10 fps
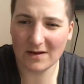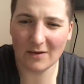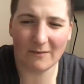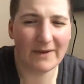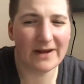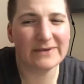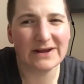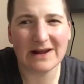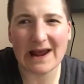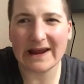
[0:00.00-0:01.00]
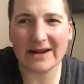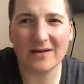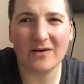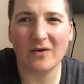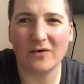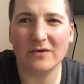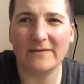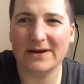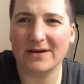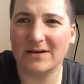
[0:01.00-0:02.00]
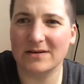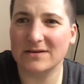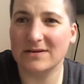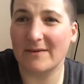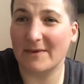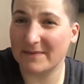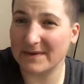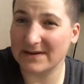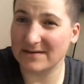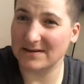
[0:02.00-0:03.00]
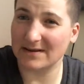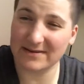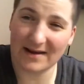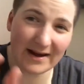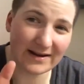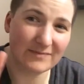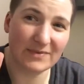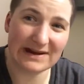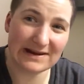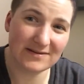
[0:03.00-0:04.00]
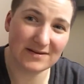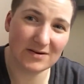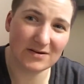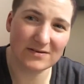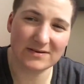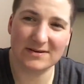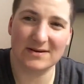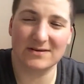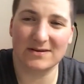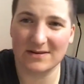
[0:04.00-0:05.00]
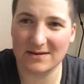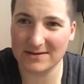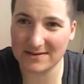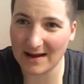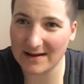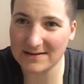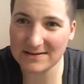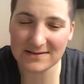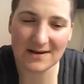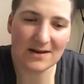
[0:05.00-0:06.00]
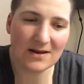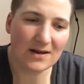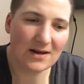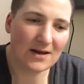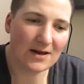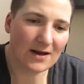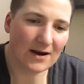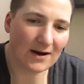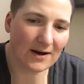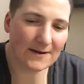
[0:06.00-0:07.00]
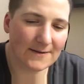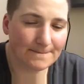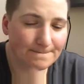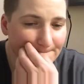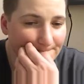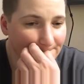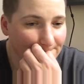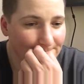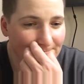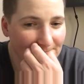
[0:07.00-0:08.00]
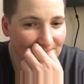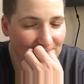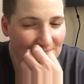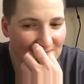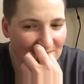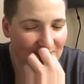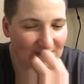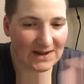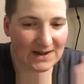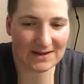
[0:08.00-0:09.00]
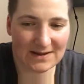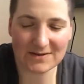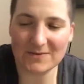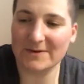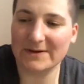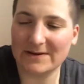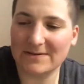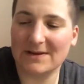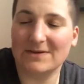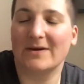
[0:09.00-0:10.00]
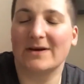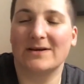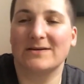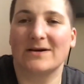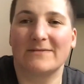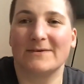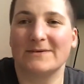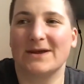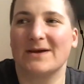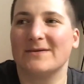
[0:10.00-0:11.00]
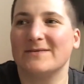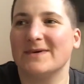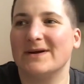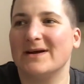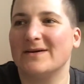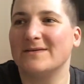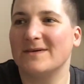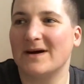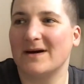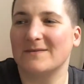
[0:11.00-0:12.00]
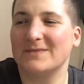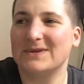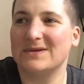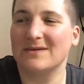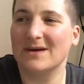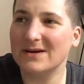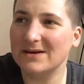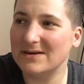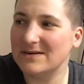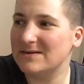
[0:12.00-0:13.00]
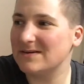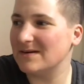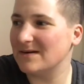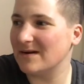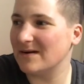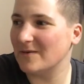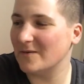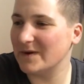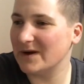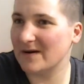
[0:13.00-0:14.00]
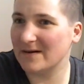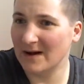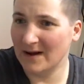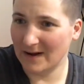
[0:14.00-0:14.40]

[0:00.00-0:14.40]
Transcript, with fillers: you know maybe an 8 only because that might be just a tiny bit easier just because of the size. Um, and that's really it. That's all I gotta talk about with that right now. Um, tonight, um, we are